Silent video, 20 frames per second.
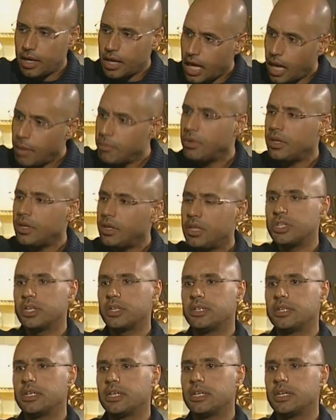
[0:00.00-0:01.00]

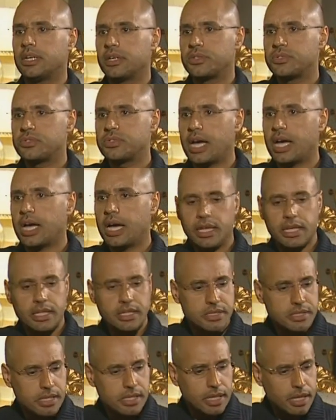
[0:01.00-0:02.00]
Ammunition
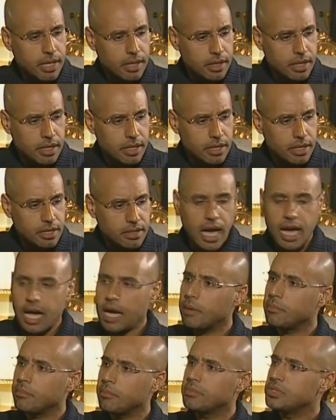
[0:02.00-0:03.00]
sites,
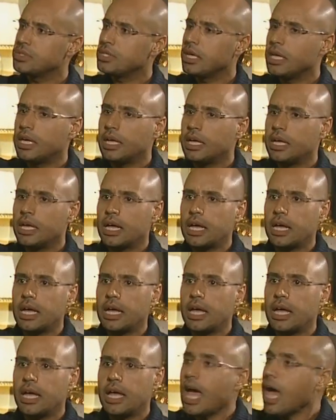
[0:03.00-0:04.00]
camps,
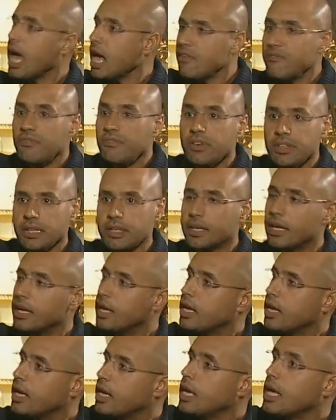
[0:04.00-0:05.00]
everything,
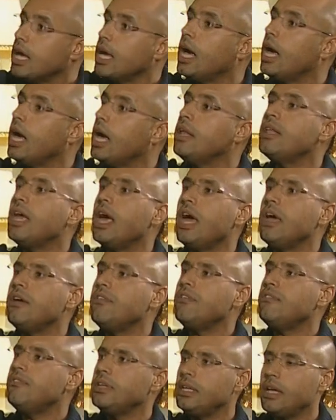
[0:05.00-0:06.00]
and
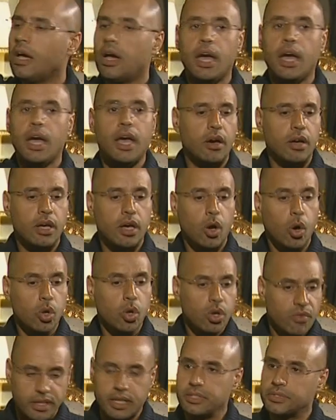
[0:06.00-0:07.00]
all over
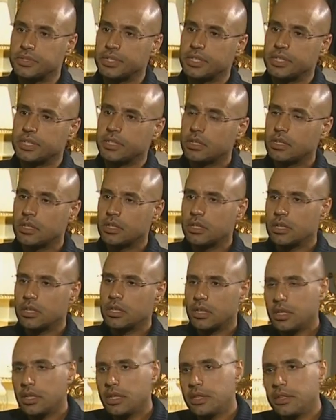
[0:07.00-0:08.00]
the country.
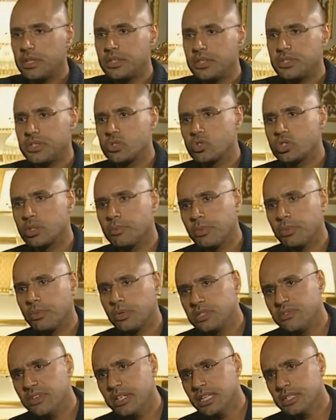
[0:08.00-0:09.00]
This is to support
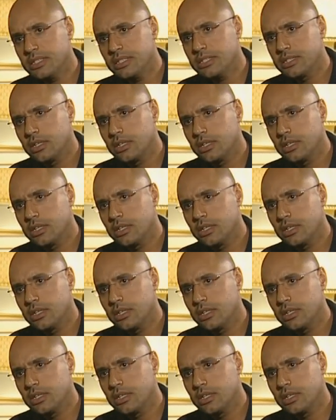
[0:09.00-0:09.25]
civilians,